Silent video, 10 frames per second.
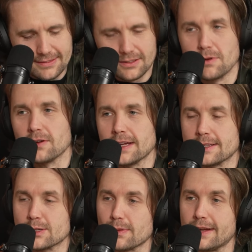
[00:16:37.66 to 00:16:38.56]
You better
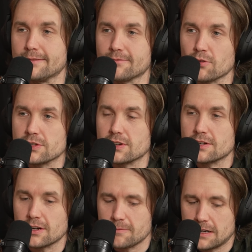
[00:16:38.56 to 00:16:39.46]
land this plane before we
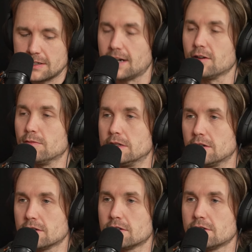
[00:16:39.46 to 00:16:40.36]
start talking about Taco
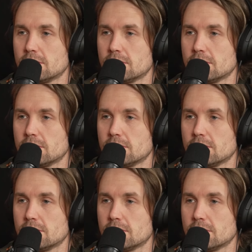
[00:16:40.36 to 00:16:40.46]
Bell.